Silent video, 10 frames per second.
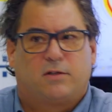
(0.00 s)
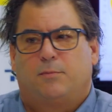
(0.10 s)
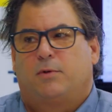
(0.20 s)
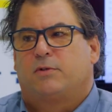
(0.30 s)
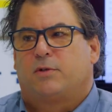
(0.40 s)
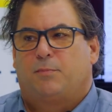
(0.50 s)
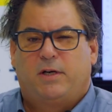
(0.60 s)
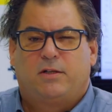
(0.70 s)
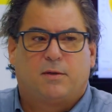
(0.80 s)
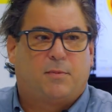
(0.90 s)
as simple as a
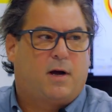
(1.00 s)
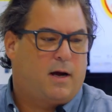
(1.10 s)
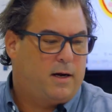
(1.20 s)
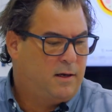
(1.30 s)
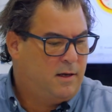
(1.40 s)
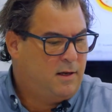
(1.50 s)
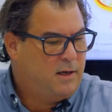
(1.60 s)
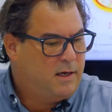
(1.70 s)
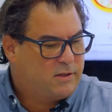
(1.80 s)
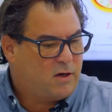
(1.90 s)
pizza pie,
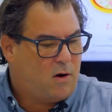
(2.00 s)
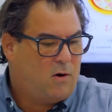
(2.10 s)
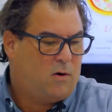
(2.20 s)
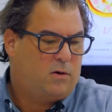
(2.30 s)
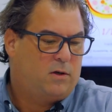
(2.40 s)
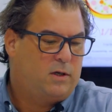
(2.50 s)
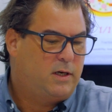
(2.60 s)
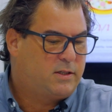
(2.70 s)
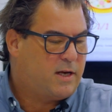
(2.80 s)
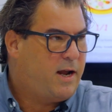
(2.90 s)
it's a whole,
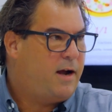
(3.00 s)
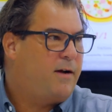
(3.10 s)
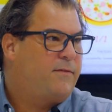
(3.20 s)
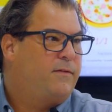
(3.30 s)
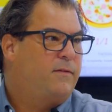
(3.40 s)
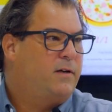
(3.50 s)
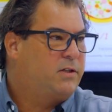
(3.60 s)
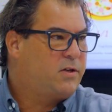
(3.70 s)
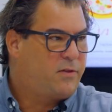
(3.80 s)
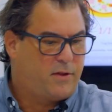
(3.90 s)
it's a half,
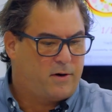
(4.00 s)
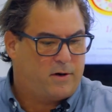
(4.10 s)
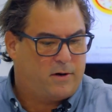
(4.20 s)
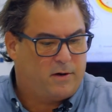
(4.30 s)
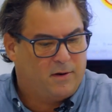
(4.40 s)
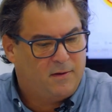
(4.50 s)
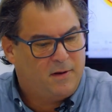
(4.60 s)
it's a third.